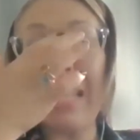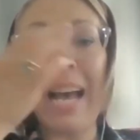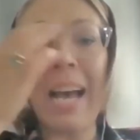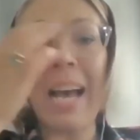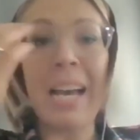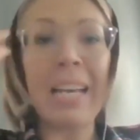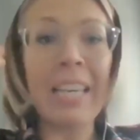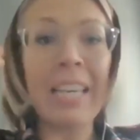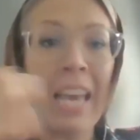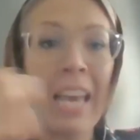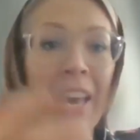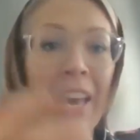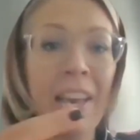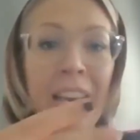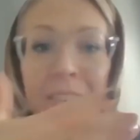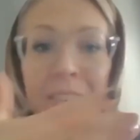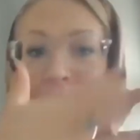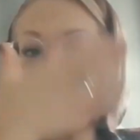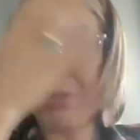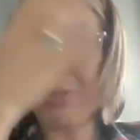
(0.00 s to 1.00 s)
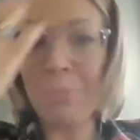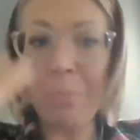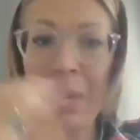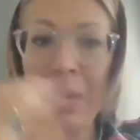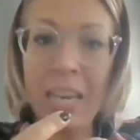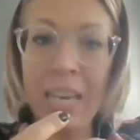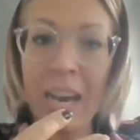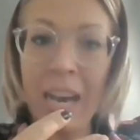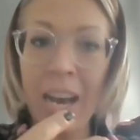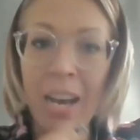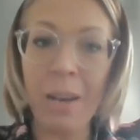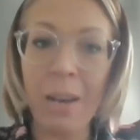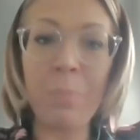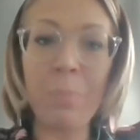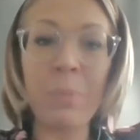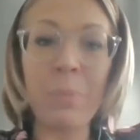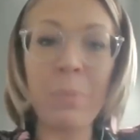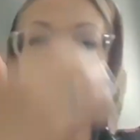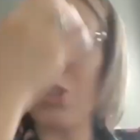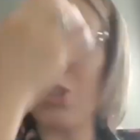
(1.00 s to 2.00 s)
I have makeup,
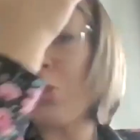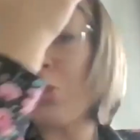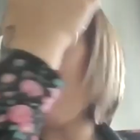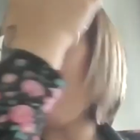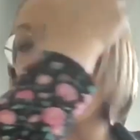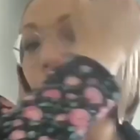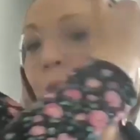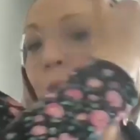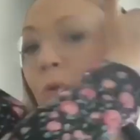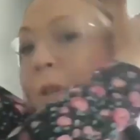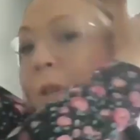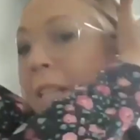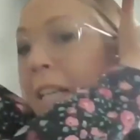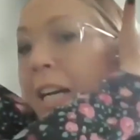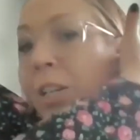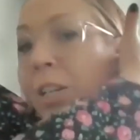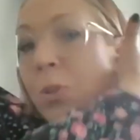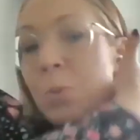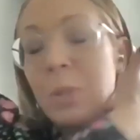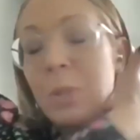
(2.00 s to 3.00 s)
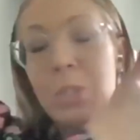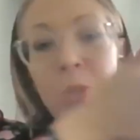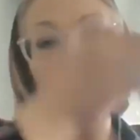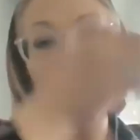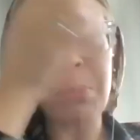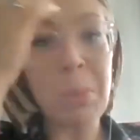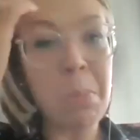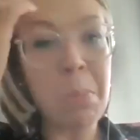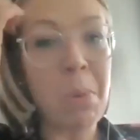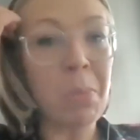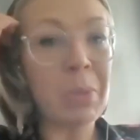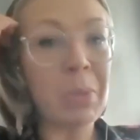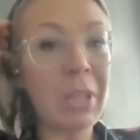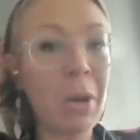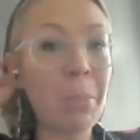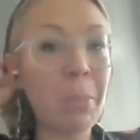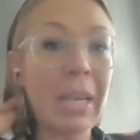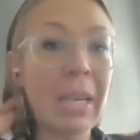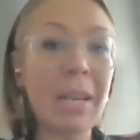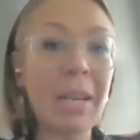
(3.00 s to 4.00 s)
so usually I do it on people
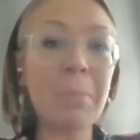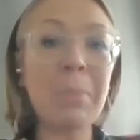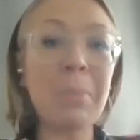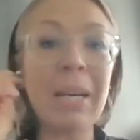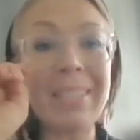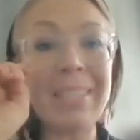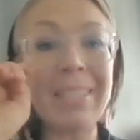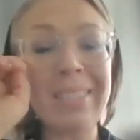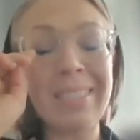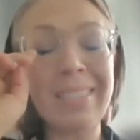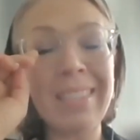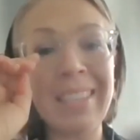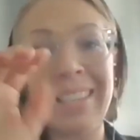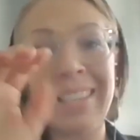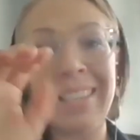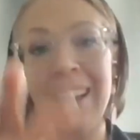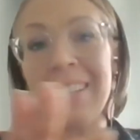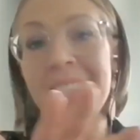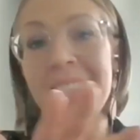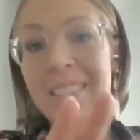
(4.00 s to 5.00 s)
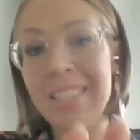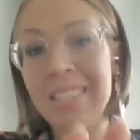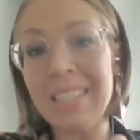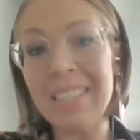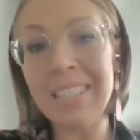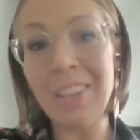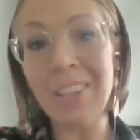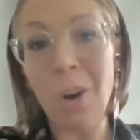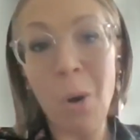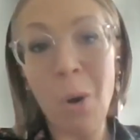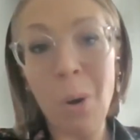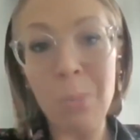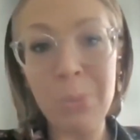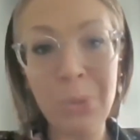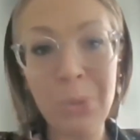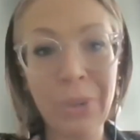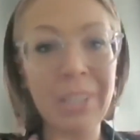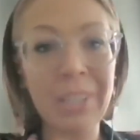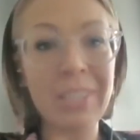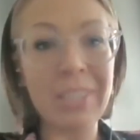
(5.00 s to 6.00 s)
without makeup, but I still hope
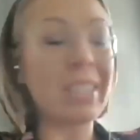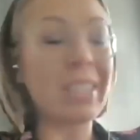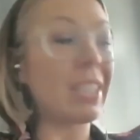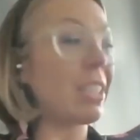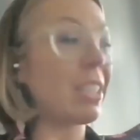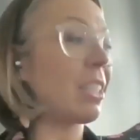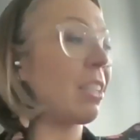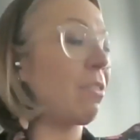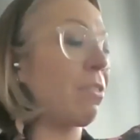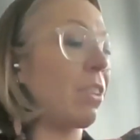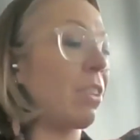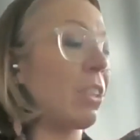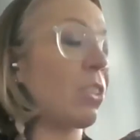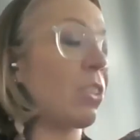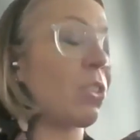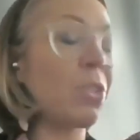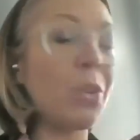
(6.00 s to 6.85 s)
you can see the difference.